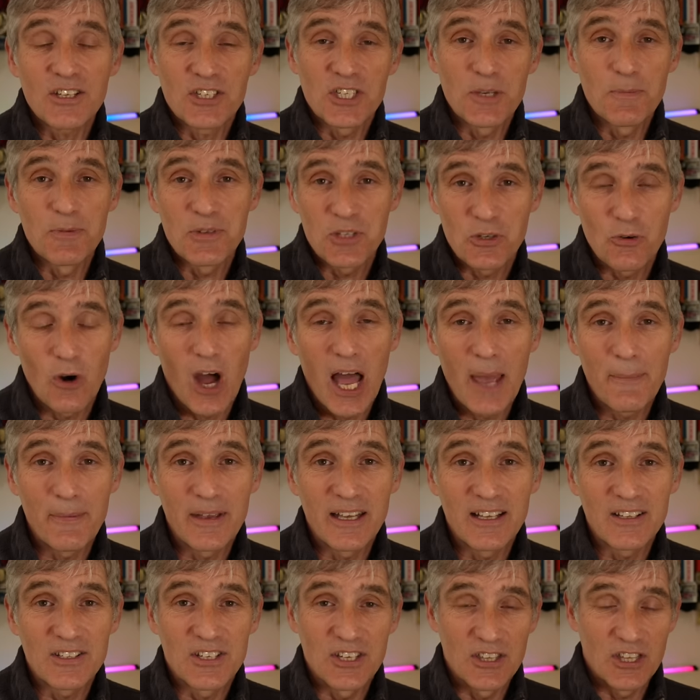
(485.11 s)

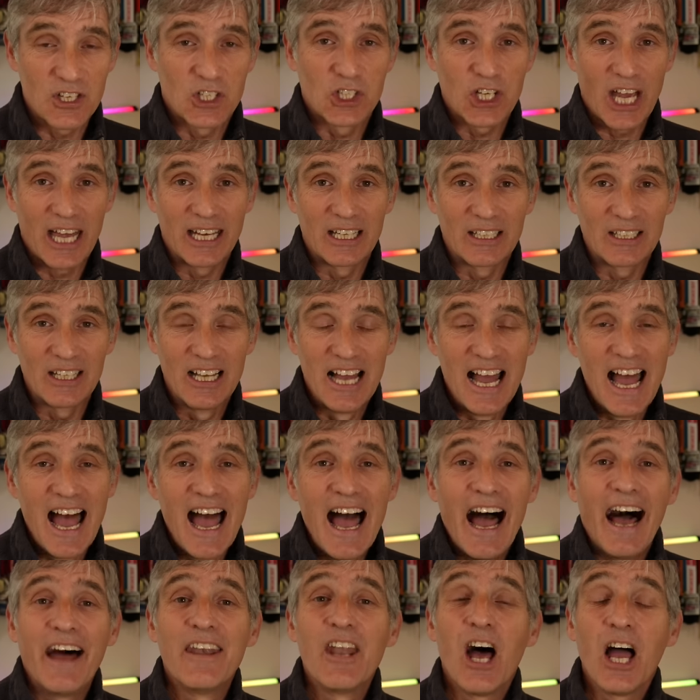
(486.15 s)
subscribing to the channel,
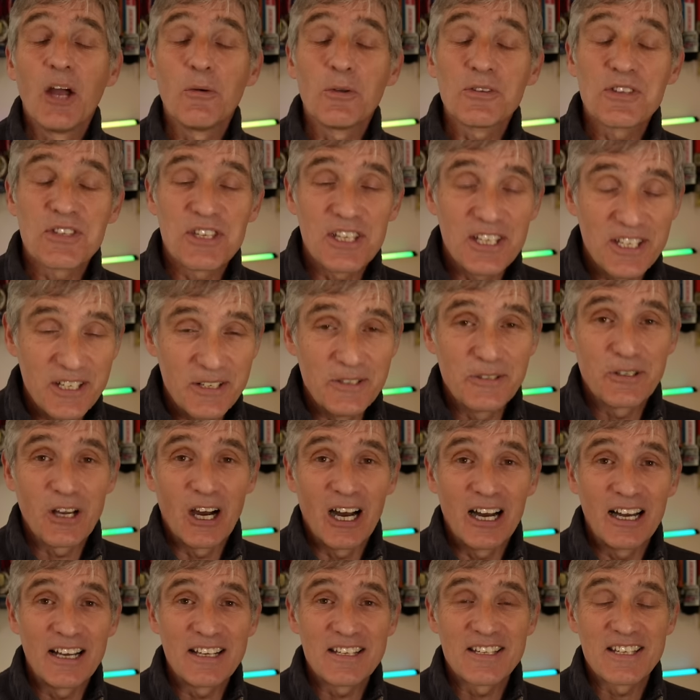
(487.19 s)
and I will see you
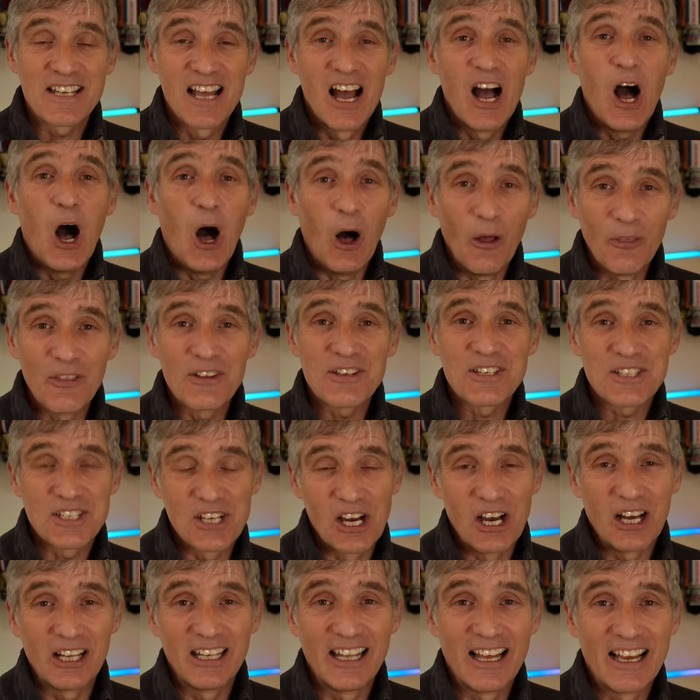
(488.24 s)
guys on the
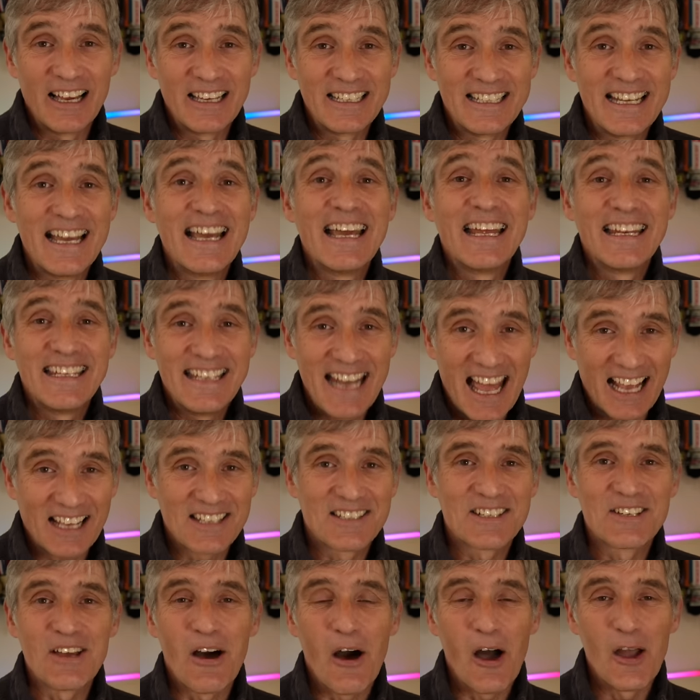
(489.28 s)
start line
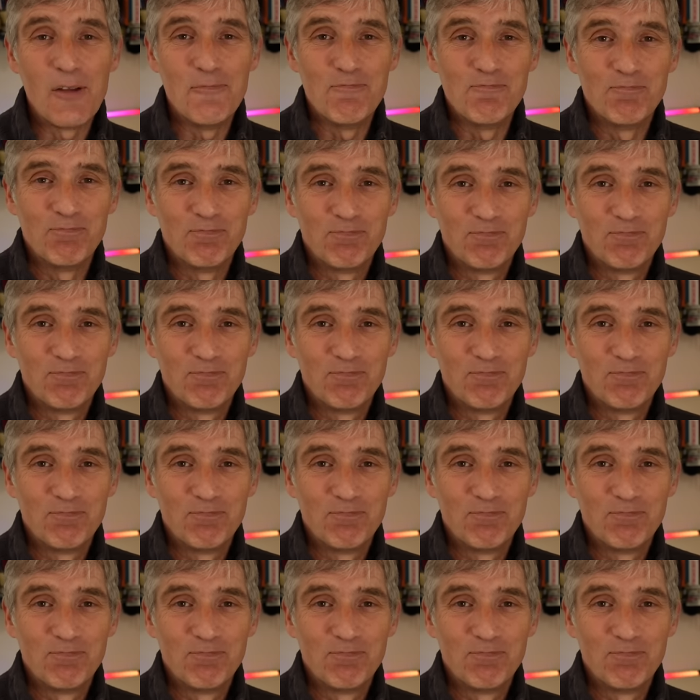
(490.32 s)
next time.